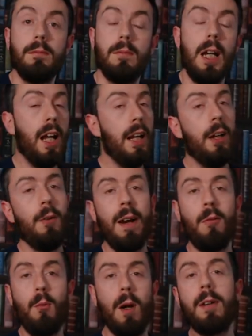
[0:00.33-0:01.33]
Hello
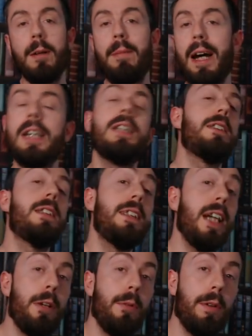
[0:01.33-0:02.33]
and welcome back, and
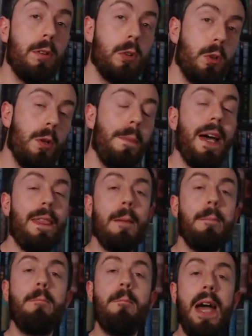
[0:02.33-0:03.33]
today we're going to talk about the
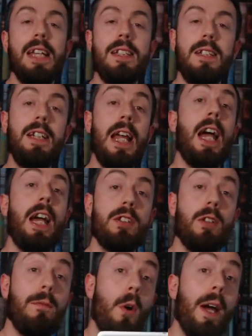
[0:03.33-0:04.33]
best N A S
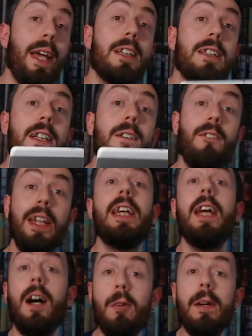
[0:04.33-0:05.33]
for editing
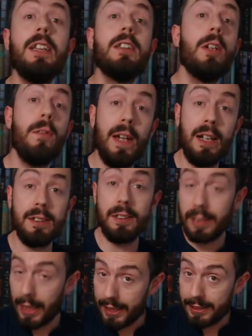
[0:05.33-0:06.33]
video in two
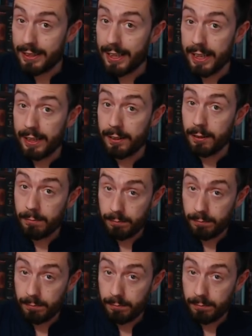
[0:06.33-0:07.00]
thousand eighteen.